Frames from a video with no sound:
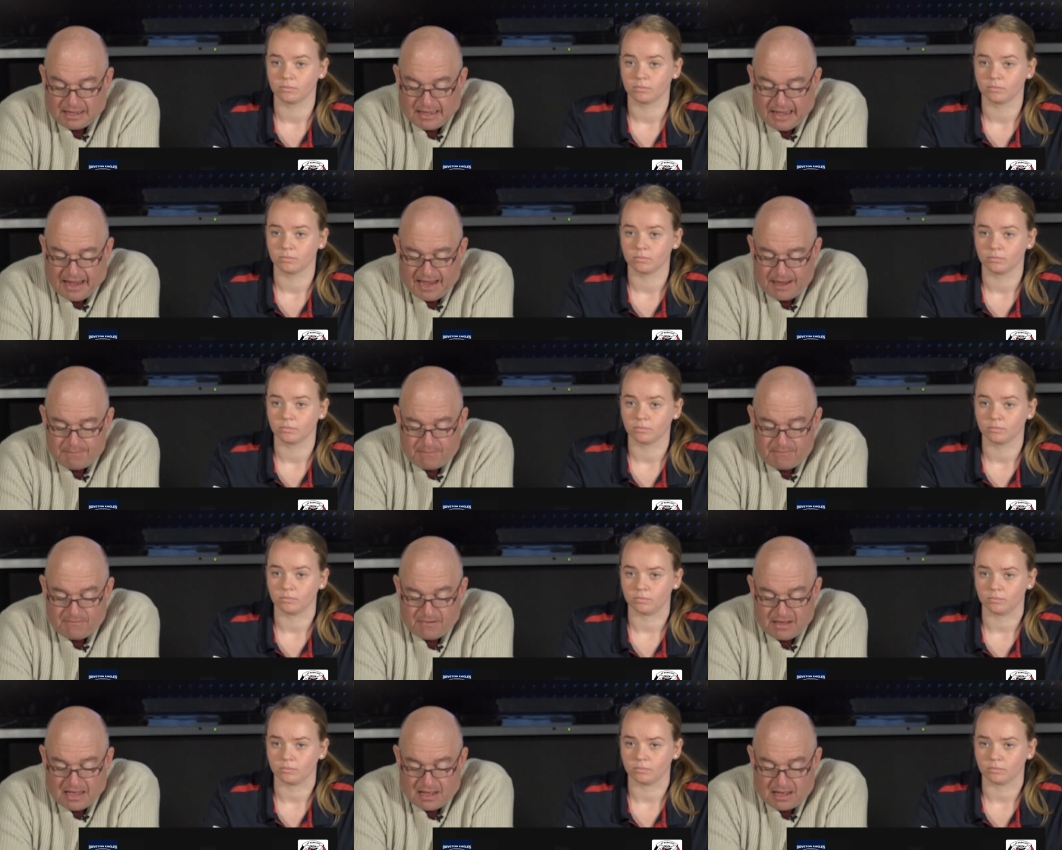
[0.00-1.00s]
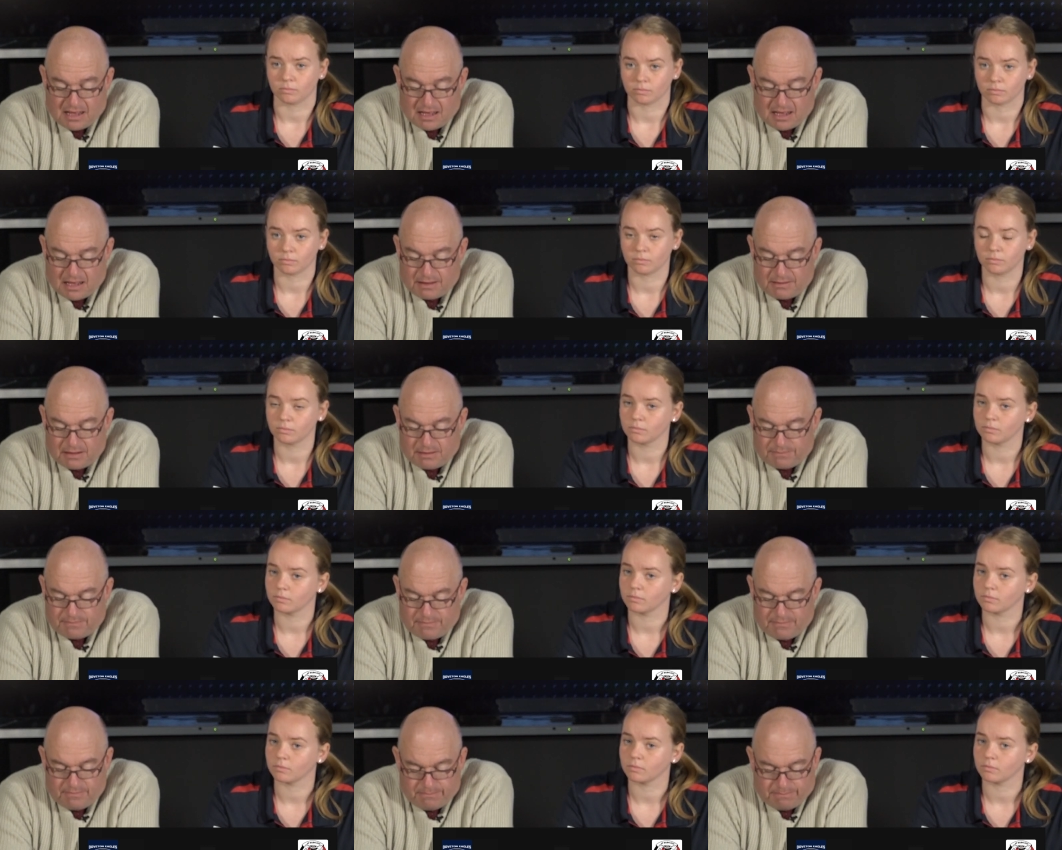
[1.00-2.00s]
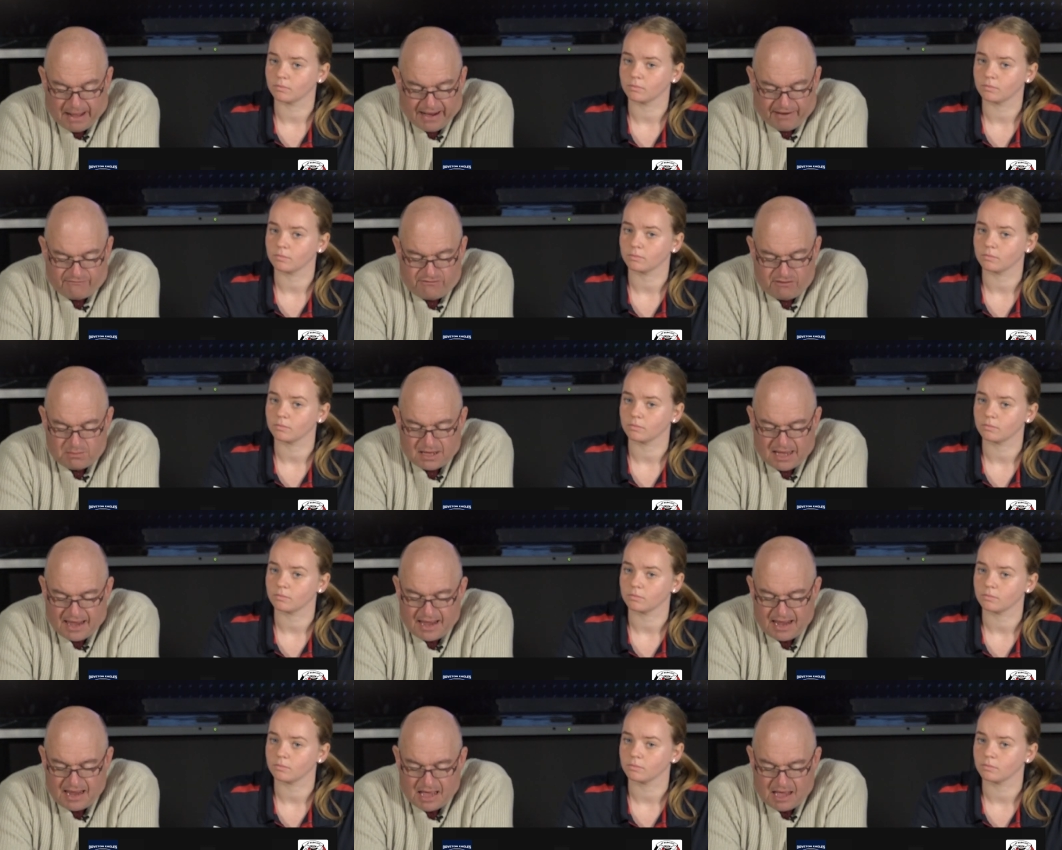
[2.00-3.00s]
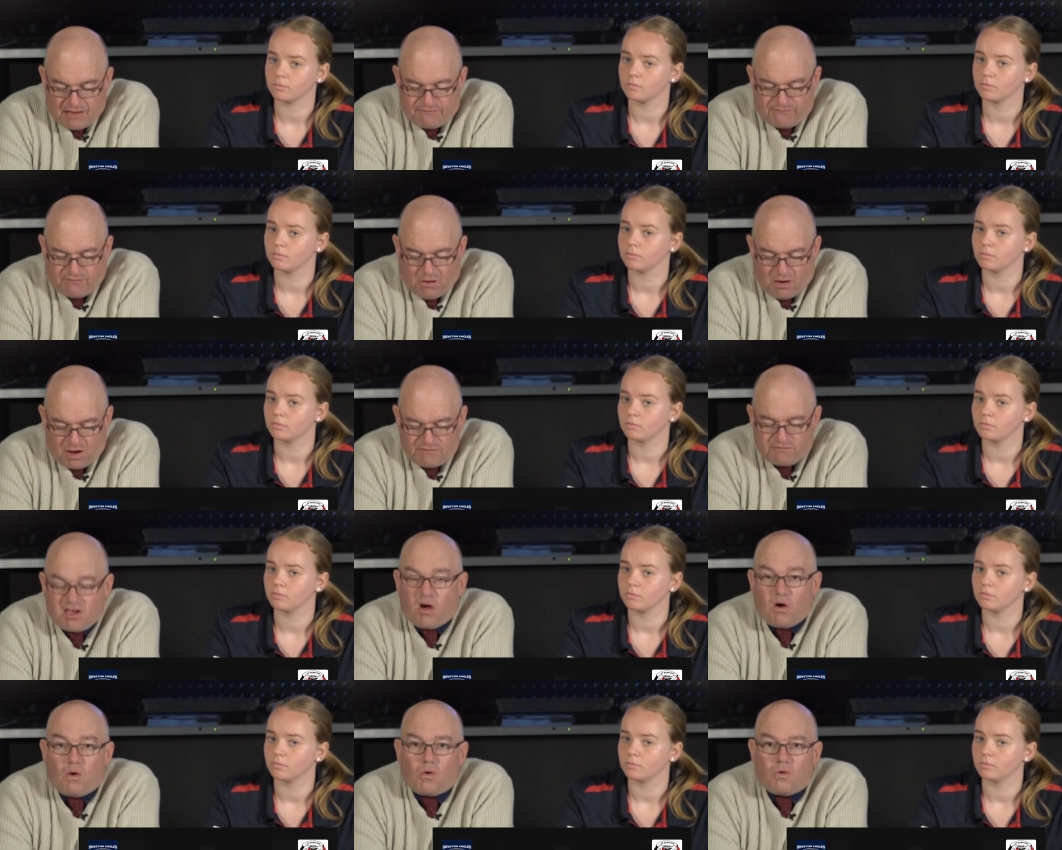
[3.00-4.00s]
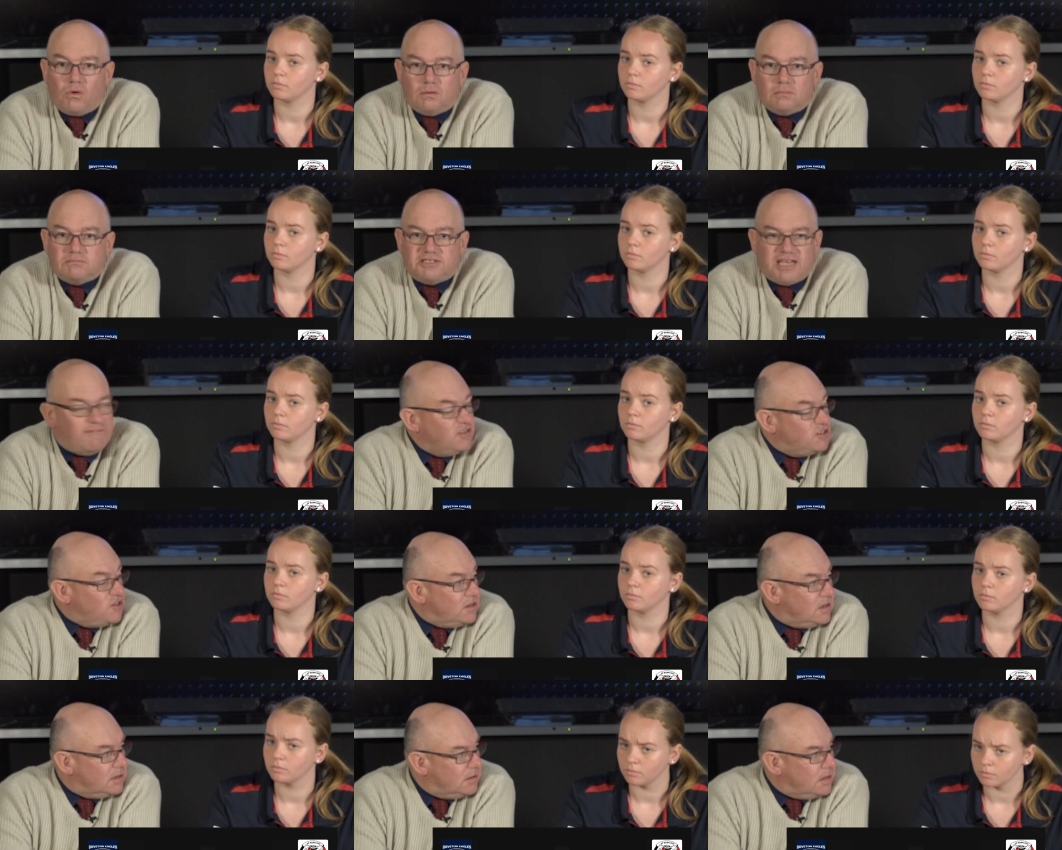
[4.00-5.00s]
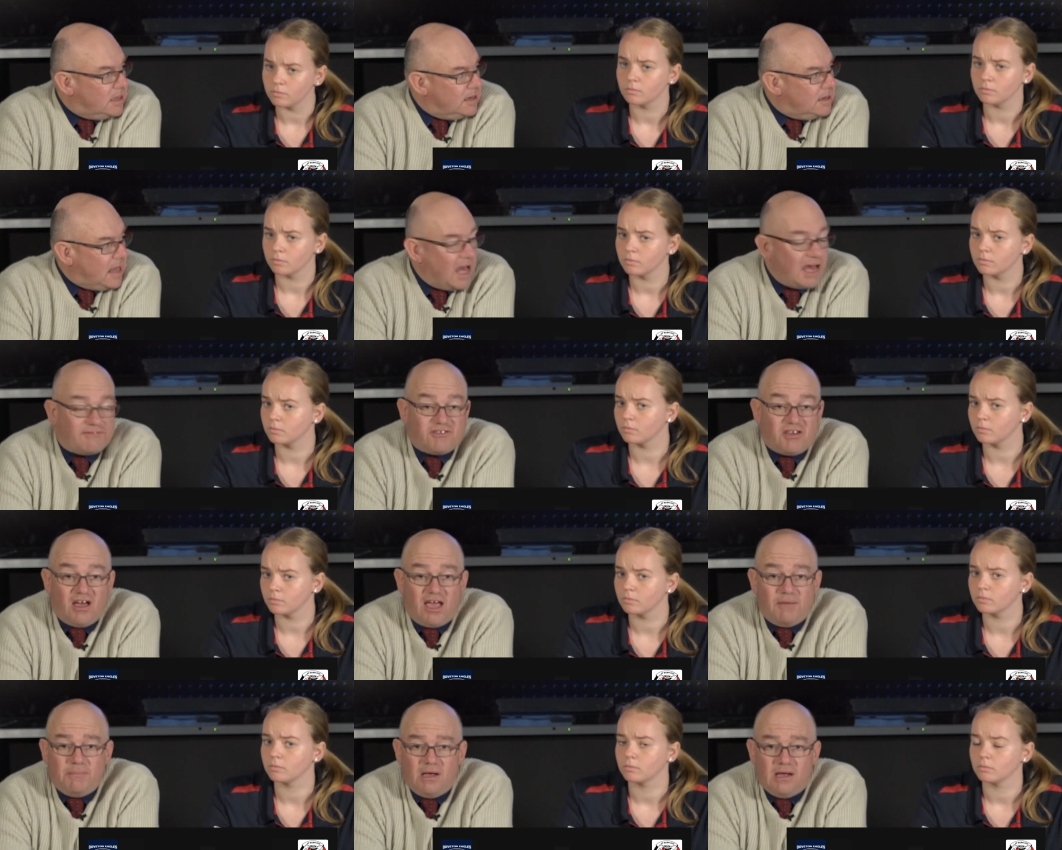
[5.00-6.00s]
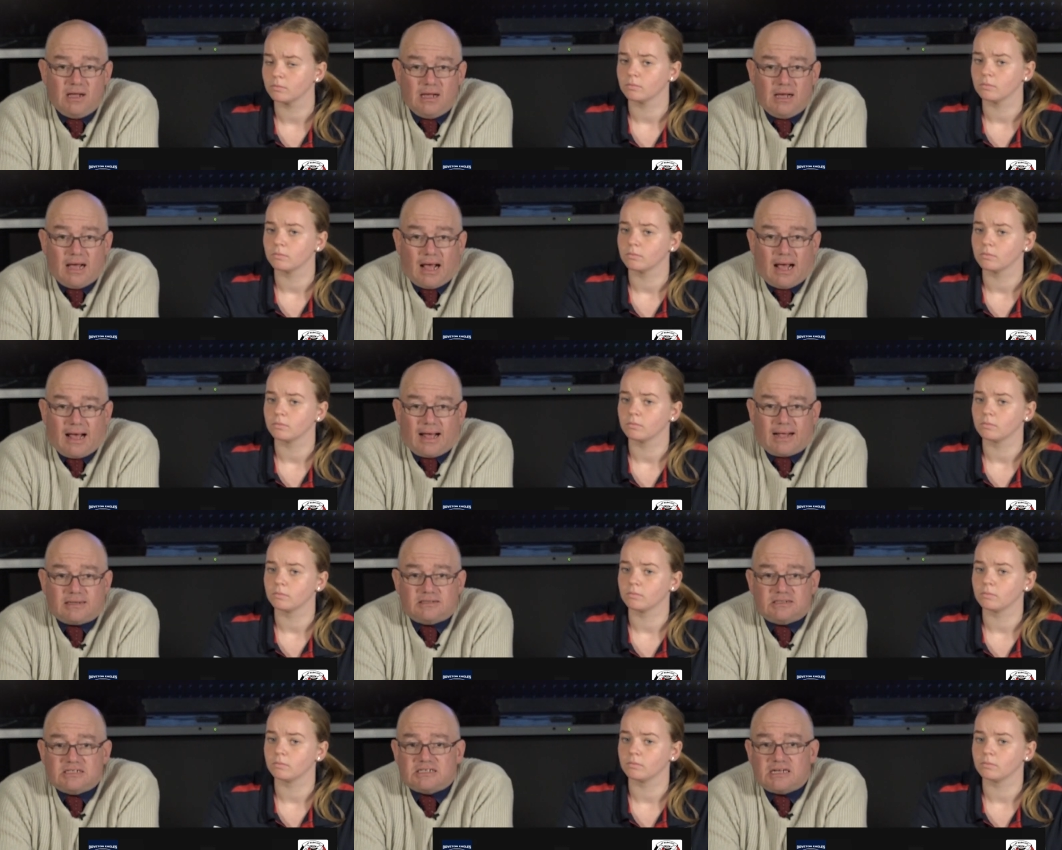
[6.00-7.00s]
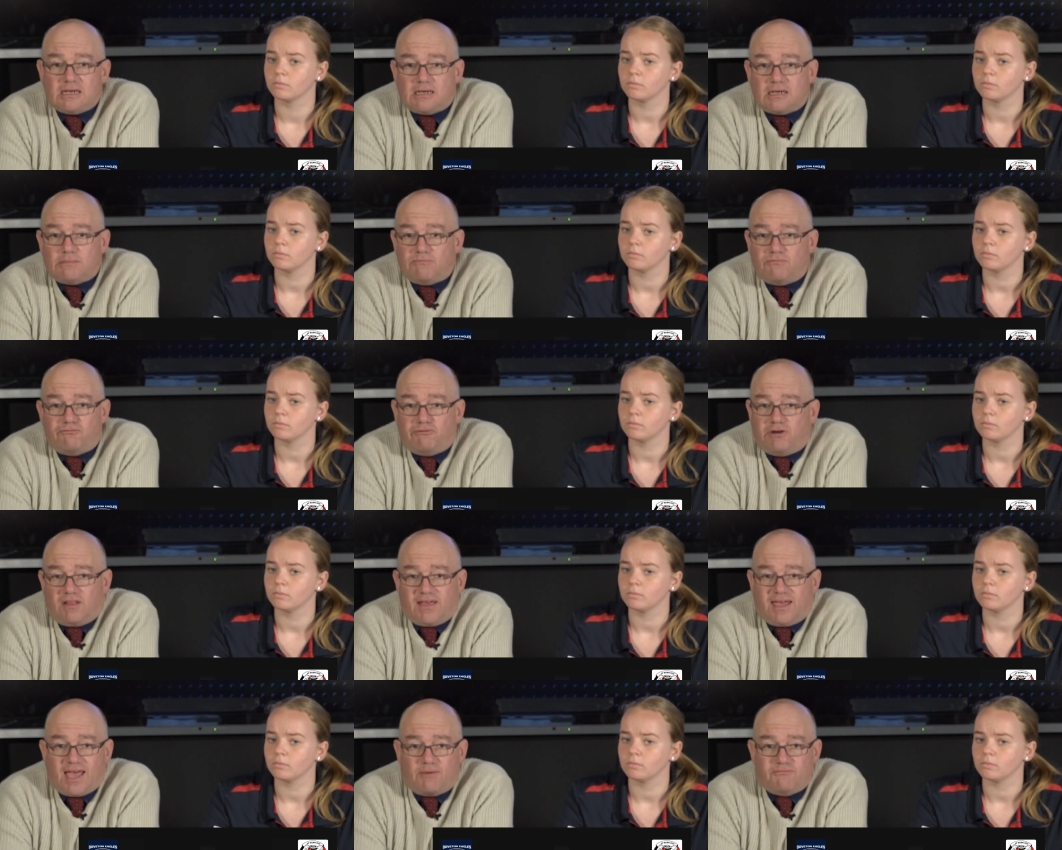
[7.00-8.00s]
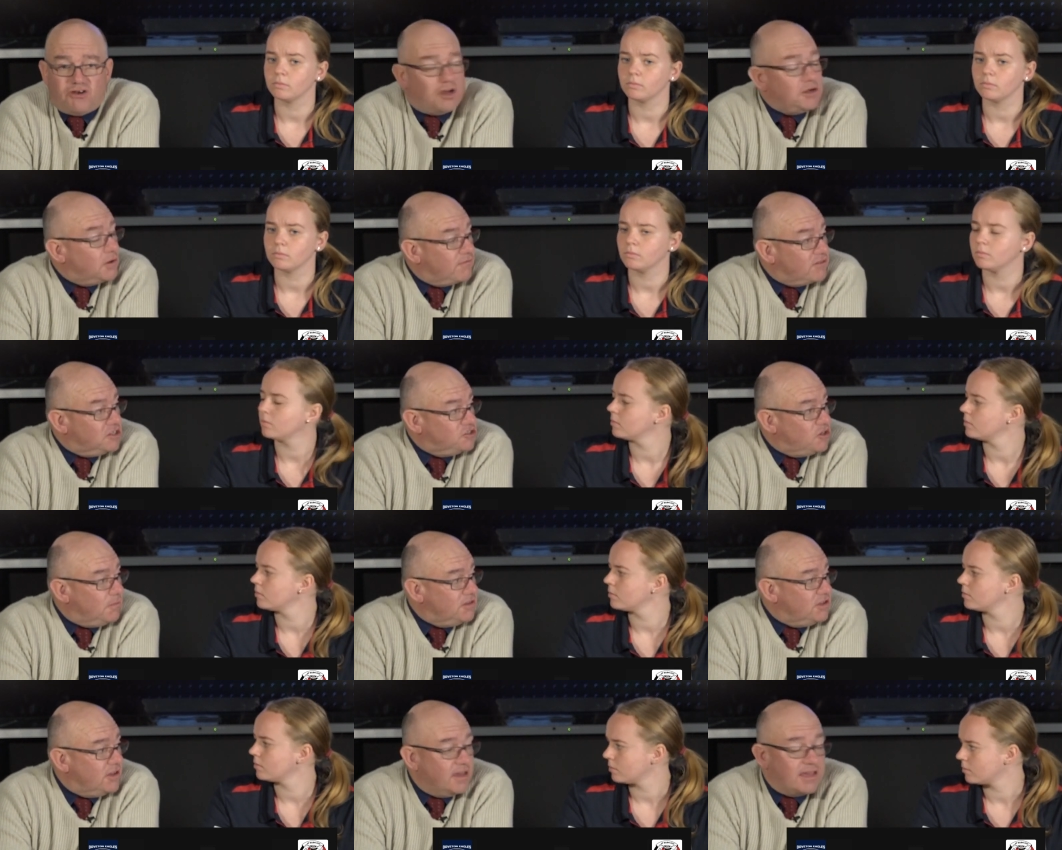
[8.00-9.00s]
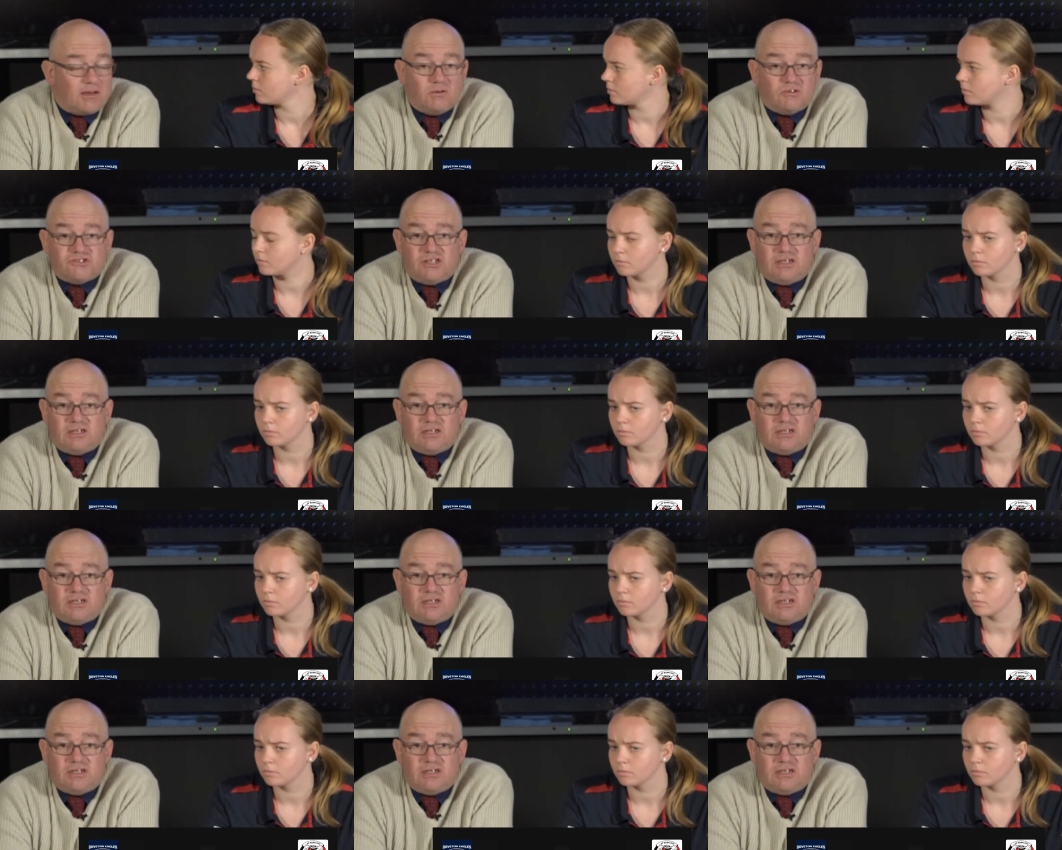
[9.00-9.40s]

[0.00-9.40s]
Speaker 1: came uh, back from a uh, five goal deficit at, at half time and um, really came right over the top of the Eagles